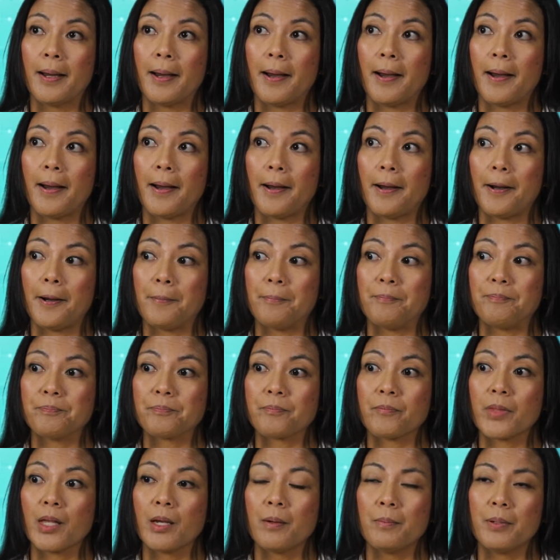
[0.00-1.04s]

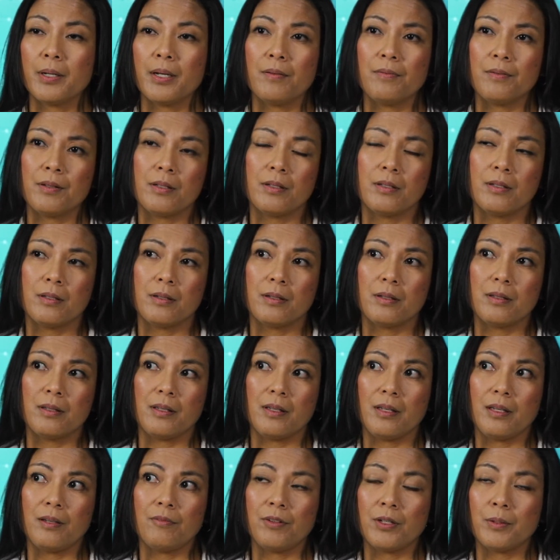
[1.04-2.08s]
But
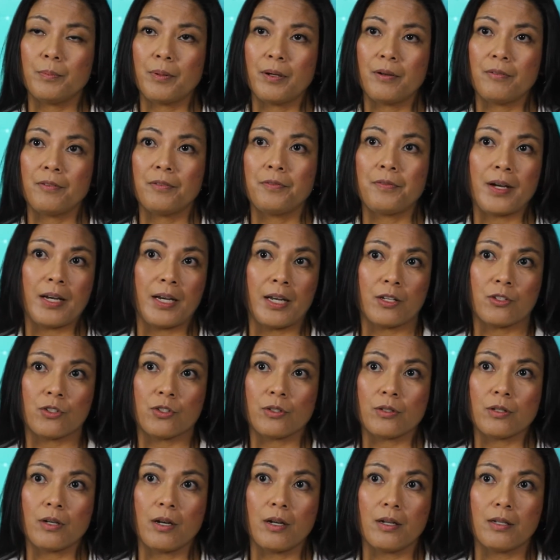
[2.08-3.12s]
even above a
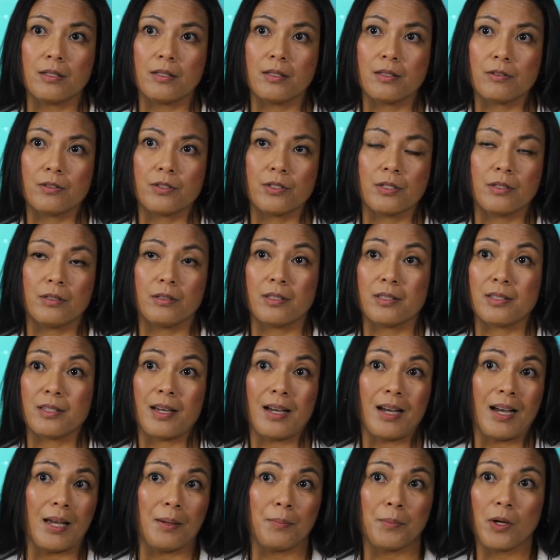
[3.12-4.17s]
financial cost, there's still a
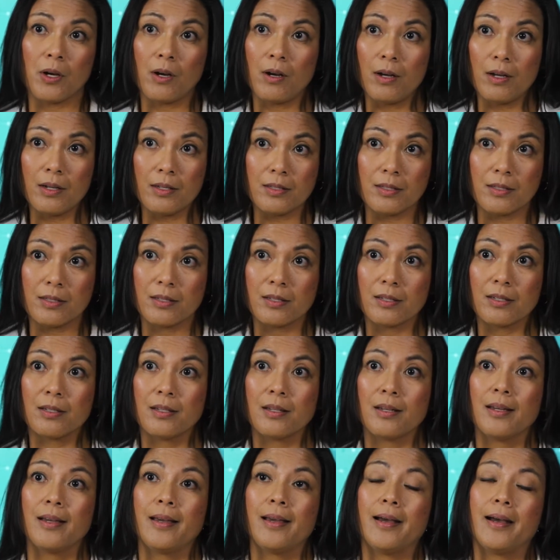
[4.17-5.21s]
time cost
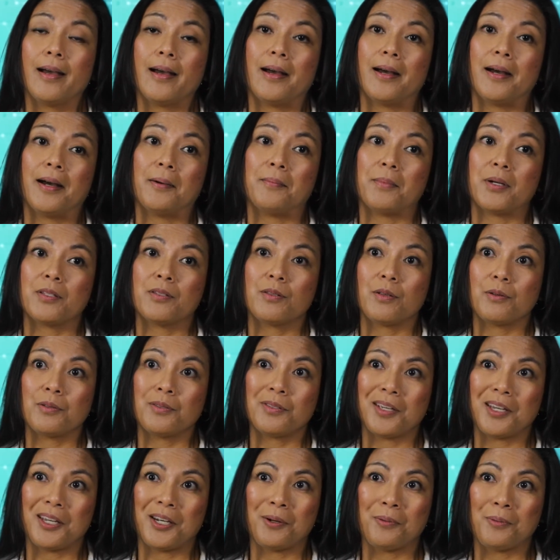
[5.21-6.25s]

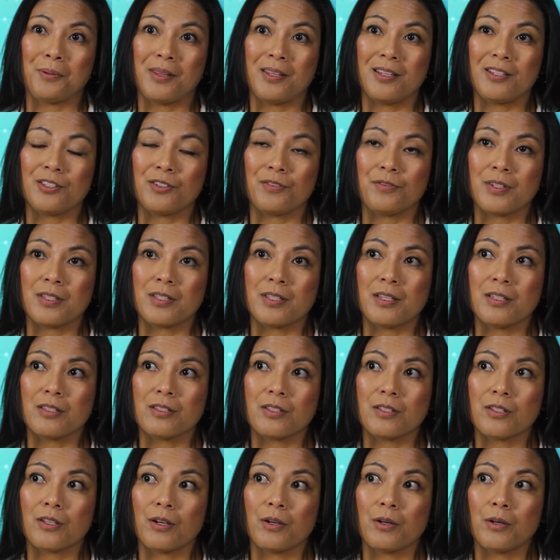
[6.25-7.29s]
associated with each visit.
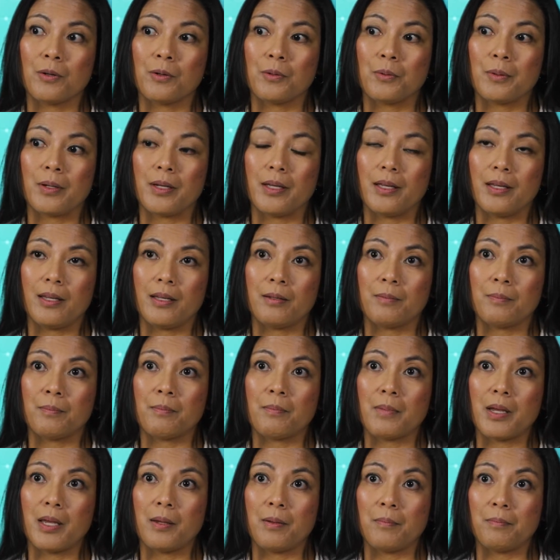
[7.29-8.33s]
So
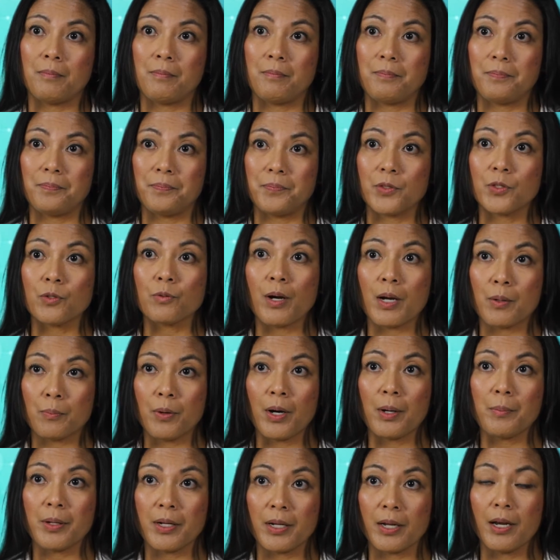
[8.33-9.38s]
in direct
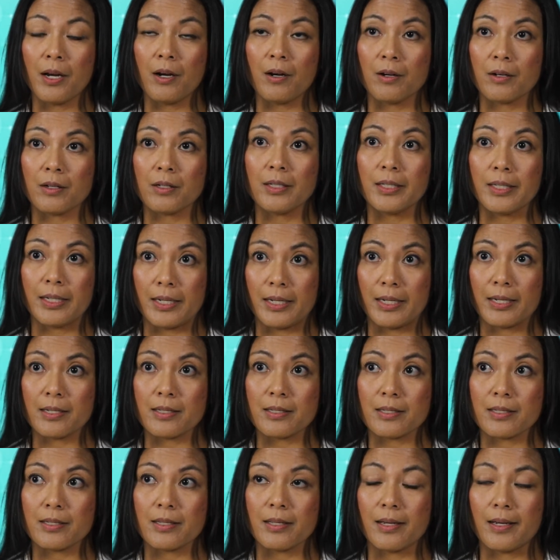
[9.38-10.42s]
primary care
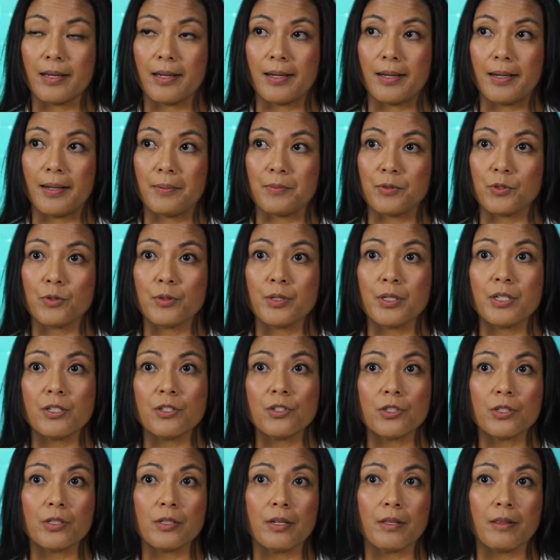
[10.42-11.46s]
clinics,
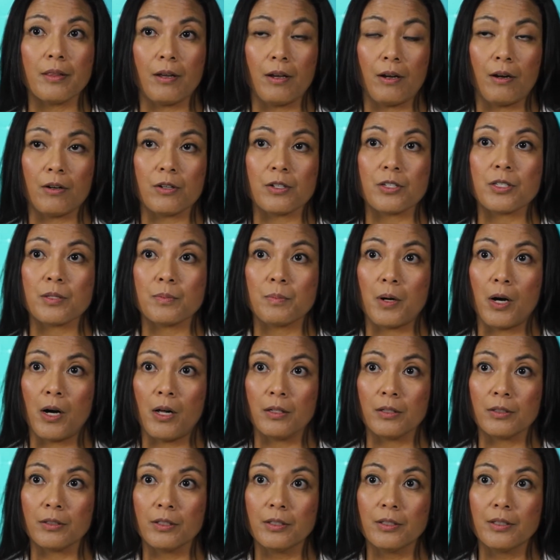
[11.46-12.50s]
traditionally they are
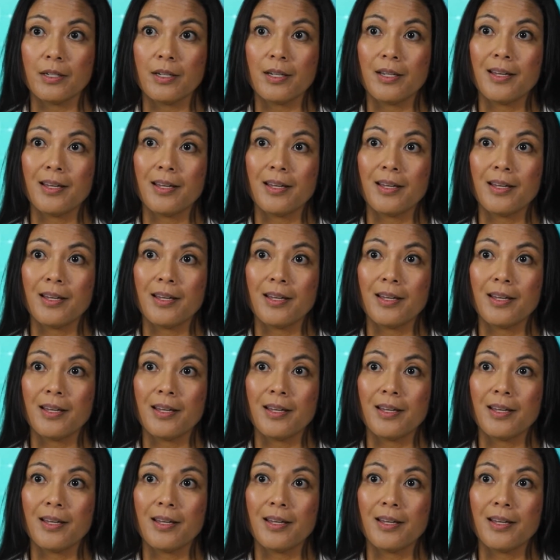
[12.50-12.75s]
smaller.